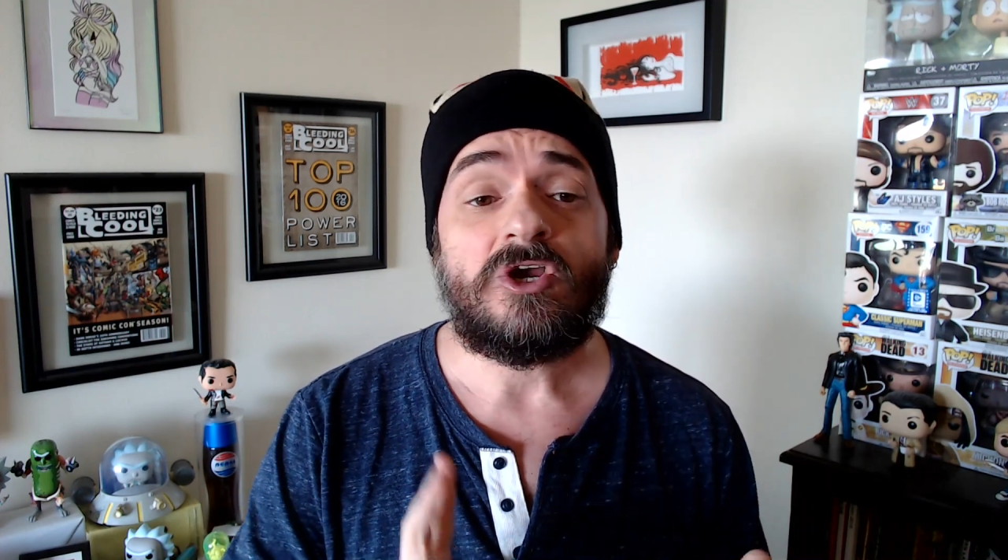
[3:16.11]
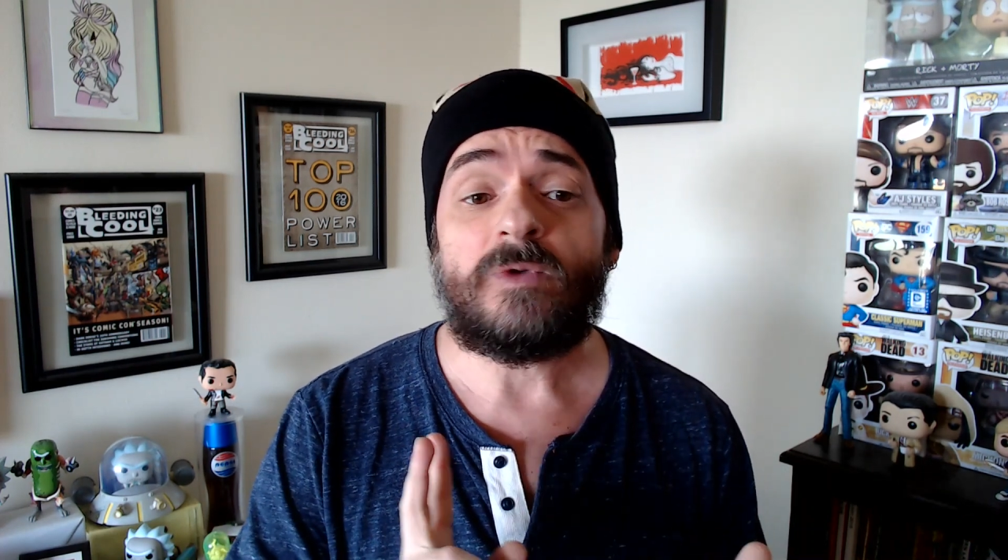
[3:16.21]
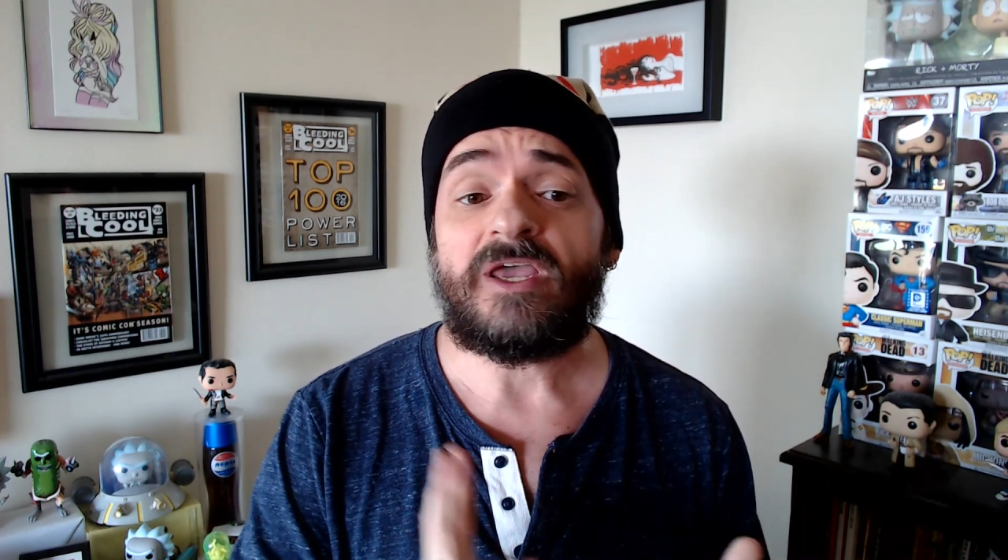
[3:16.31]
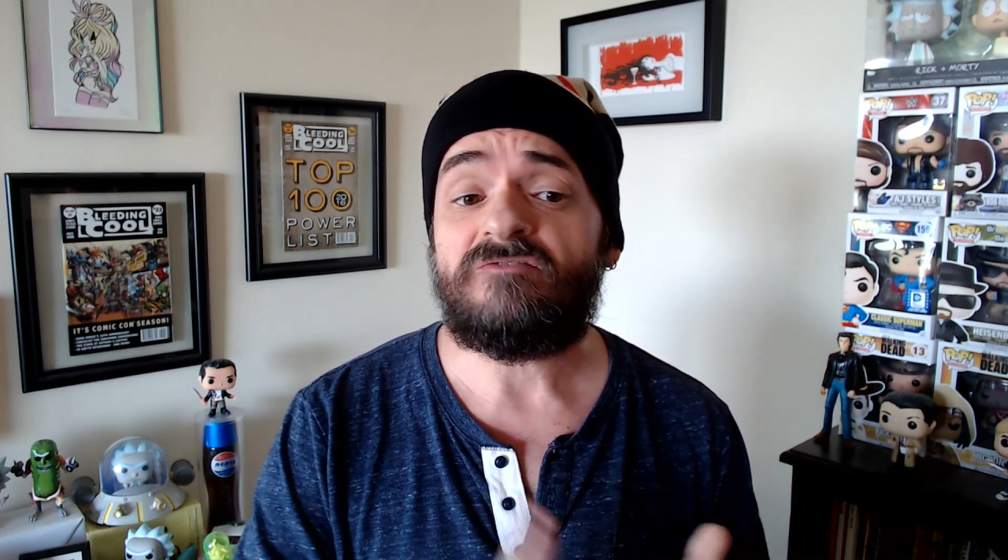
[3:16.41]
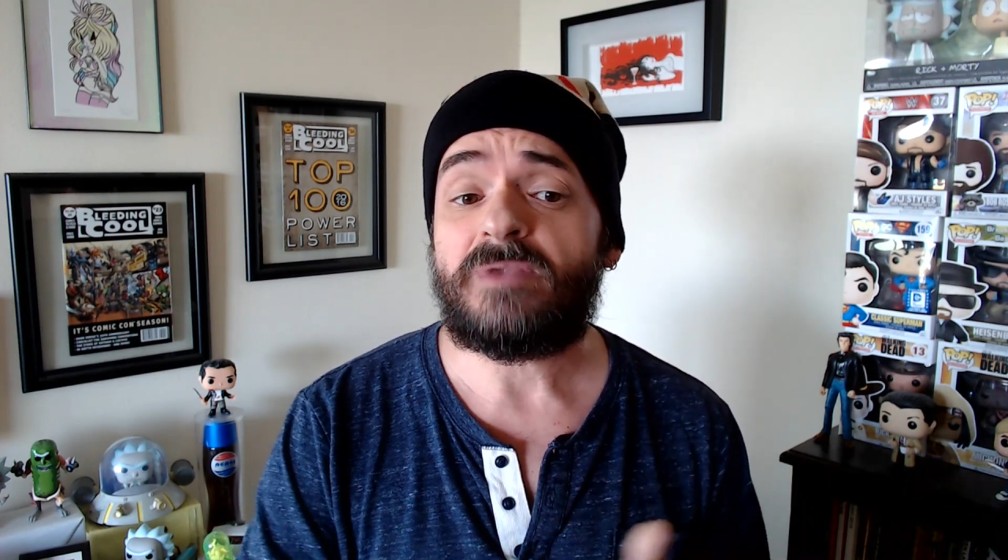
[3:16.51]

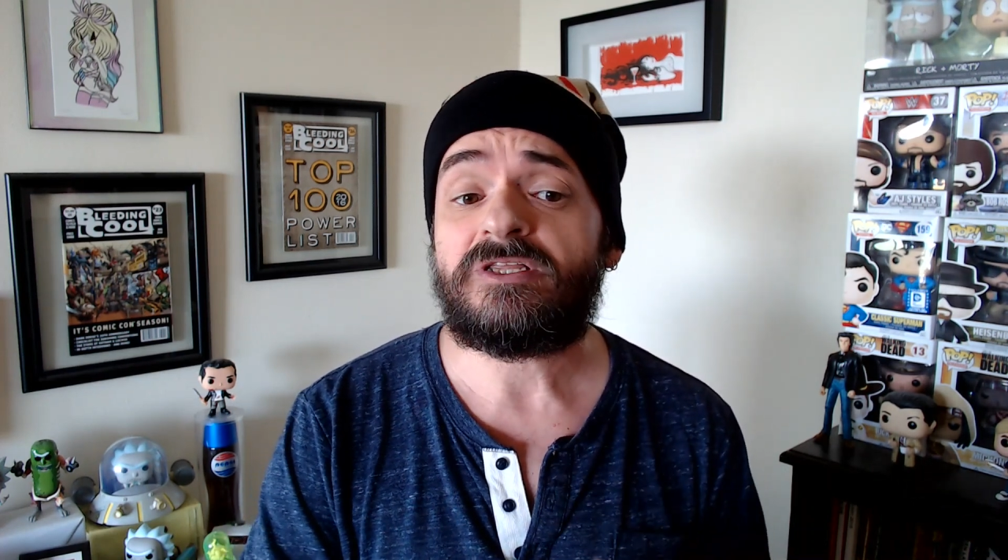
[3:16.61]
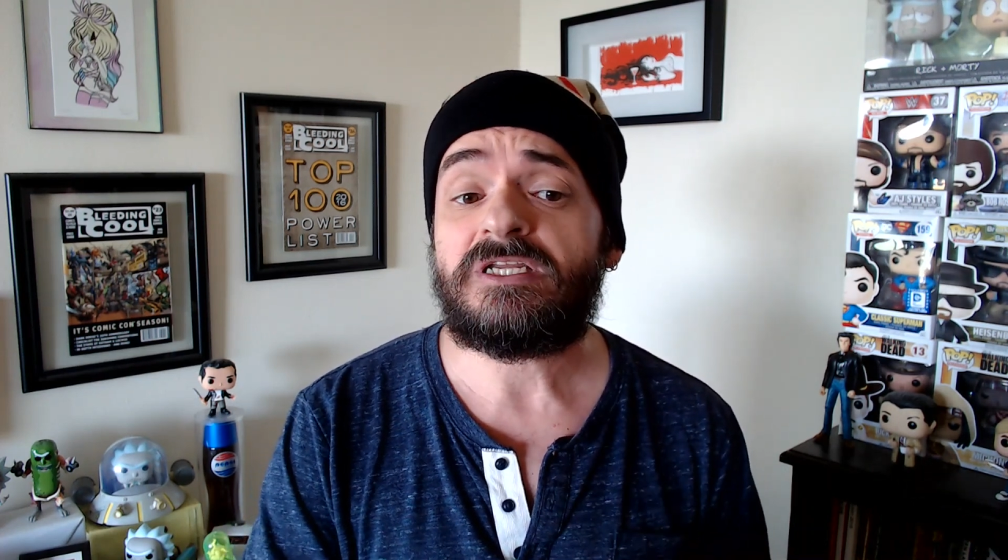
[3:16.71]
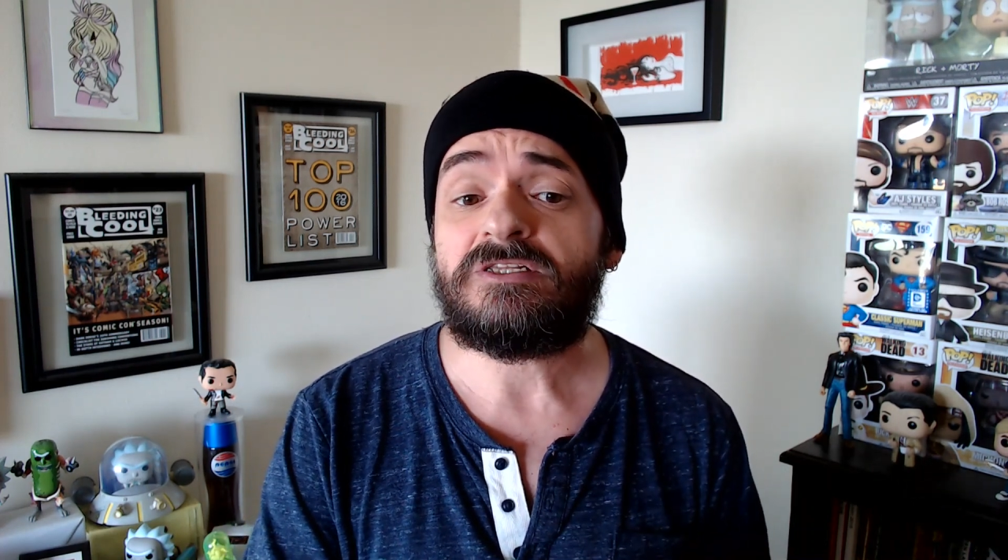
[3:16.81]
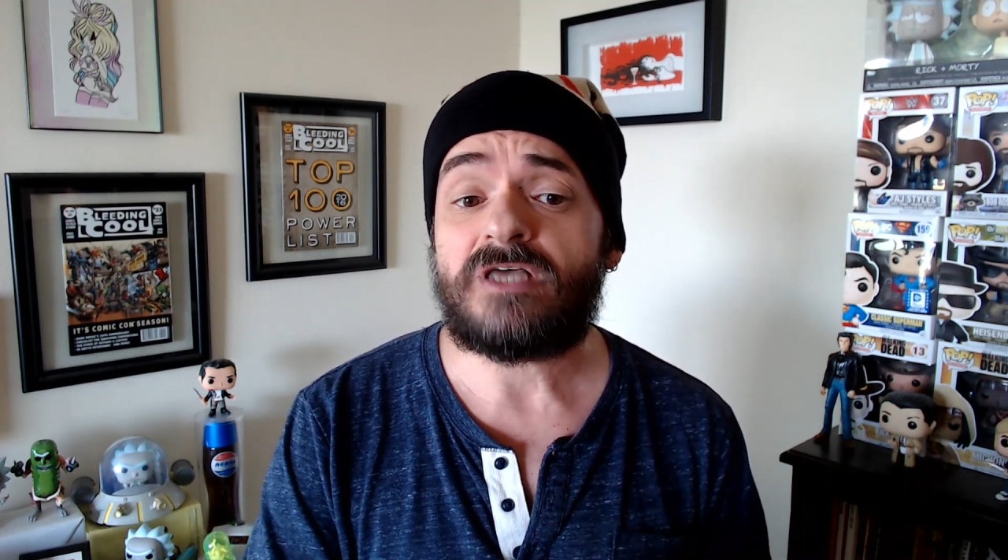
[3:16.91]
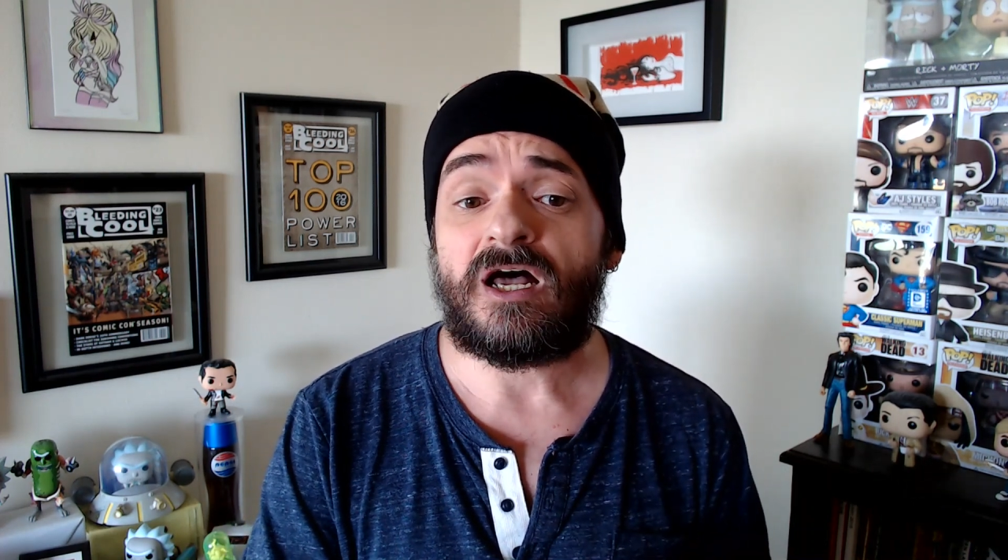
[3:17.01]
We have
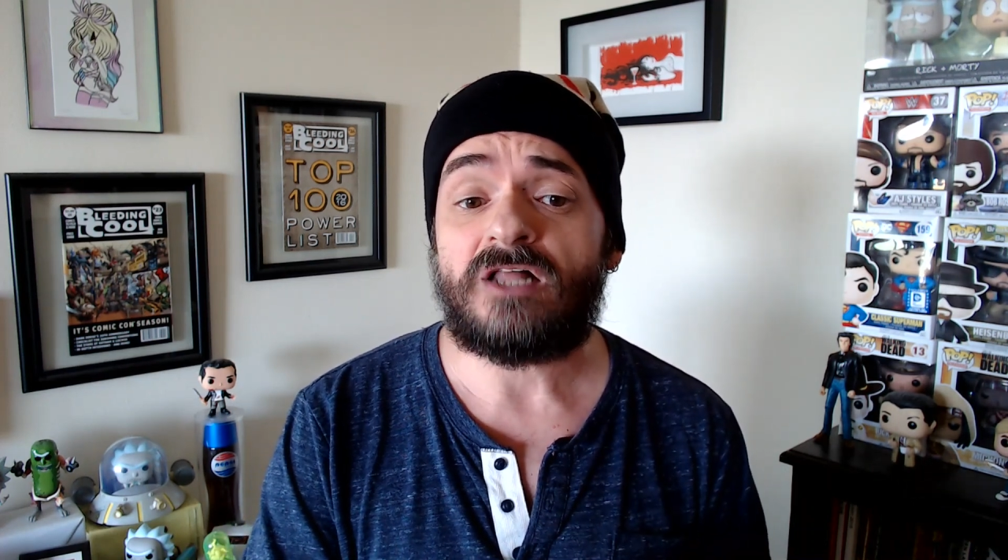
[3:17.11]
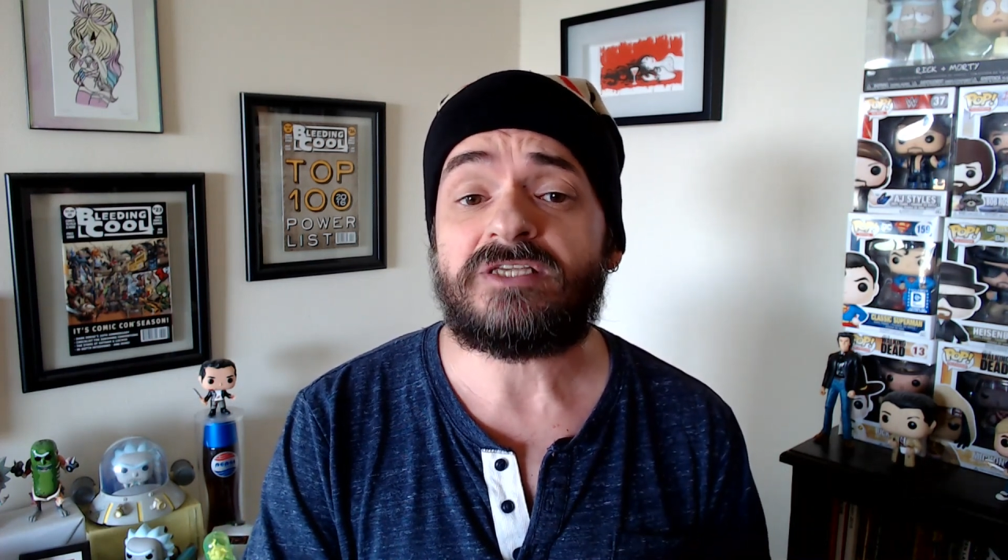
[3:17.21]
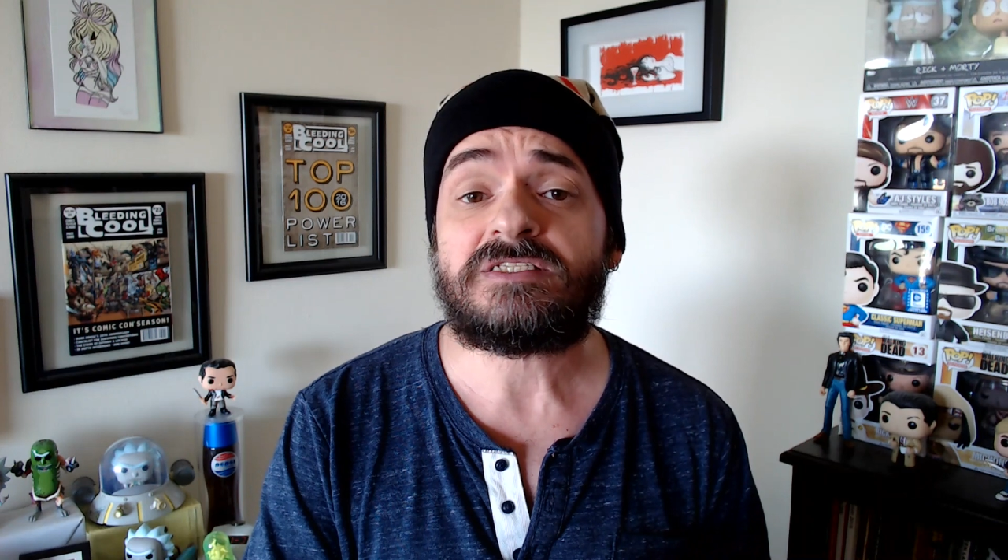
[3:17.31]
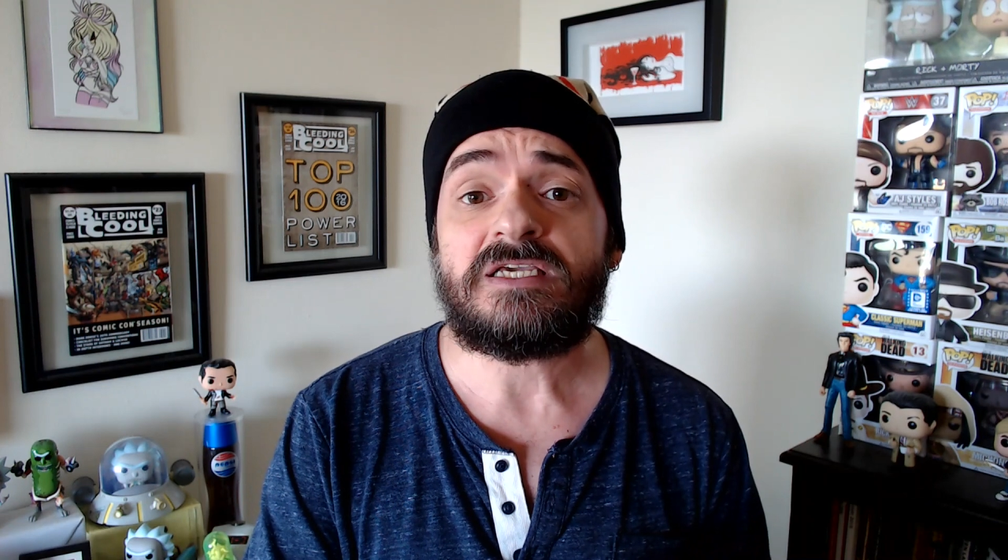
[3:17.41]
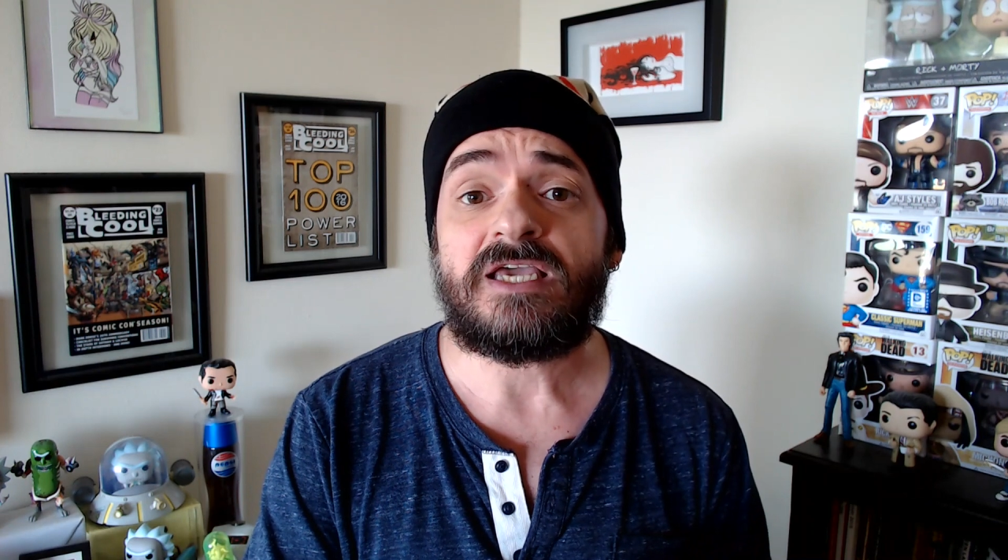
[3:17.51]
Melanie
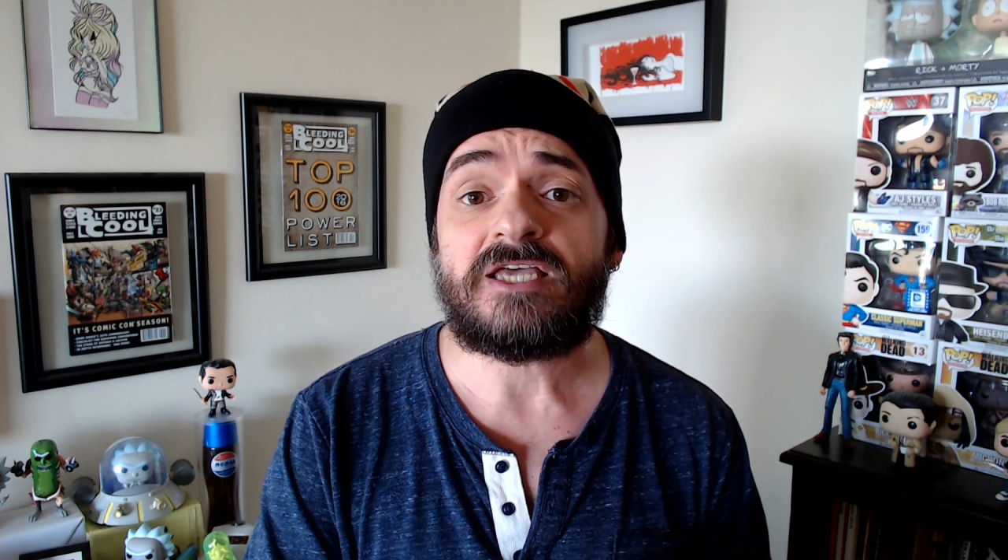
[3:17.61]
Lynskey